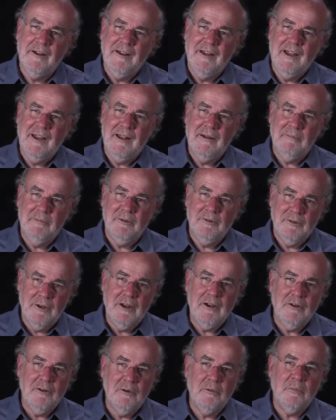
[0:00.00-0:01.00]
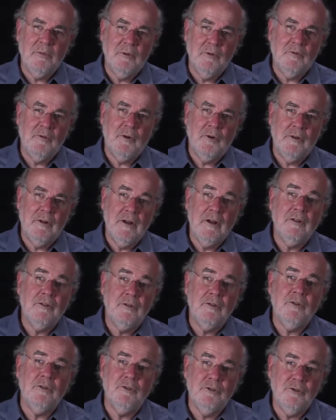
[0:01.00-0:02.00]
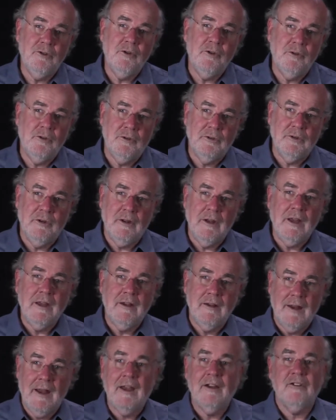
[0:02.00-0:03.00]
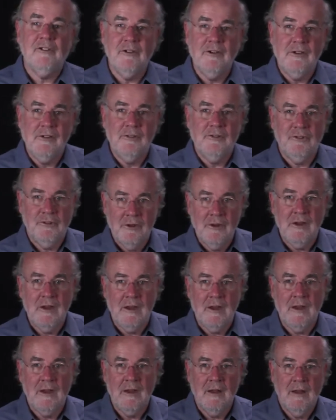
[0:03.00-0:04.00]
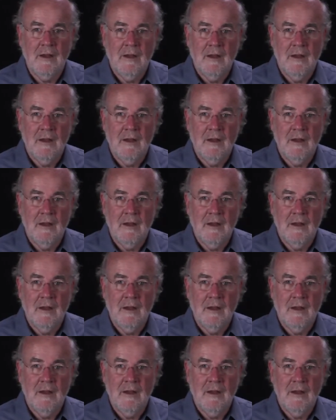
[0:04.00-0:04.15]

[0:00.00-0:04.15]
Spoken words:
and presenting your portfolio to the students so they can actually see